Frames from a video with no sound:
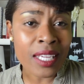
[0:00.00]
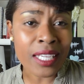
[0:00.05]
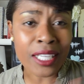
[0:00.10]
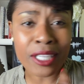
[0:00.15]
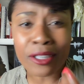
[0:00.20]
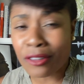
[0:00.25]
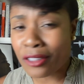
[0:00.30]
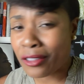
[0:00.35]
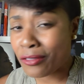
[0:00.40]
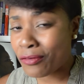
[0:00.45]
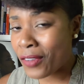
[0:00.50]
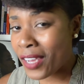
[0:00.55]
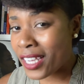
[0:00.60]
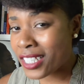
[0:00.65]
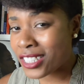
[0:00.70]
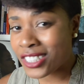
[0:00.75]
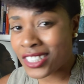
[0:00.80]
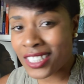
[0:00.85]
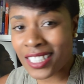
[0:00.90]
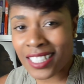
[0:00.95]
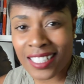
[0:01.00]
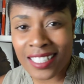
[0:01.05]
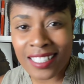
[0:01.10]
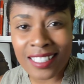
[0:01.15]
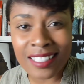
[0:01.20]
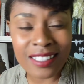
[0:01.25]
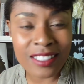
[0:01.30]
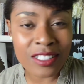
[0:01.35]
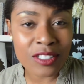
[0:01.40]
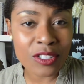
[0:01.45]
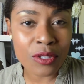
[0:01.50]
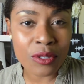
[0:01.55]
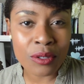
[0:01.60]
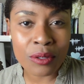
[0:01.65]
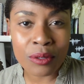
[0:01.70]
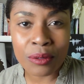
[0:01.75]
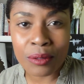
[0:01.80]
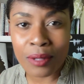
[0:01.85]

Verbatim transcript: ear infections to